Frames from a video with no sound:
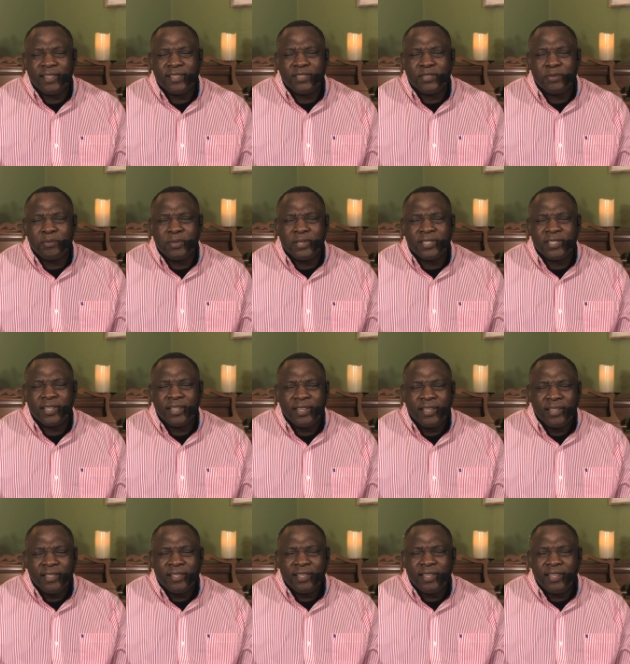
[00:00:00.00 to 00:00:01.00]
There's so much
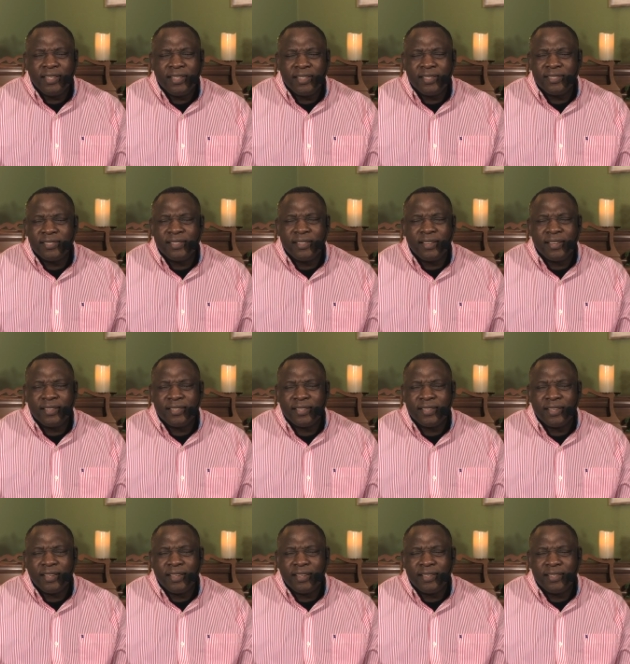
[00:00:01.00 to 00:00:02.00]
that He has done,
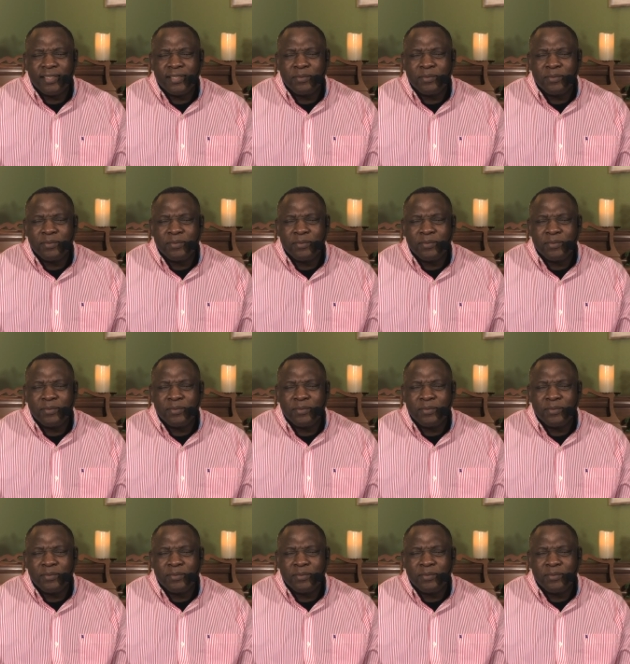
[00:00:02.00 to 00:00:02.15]
God,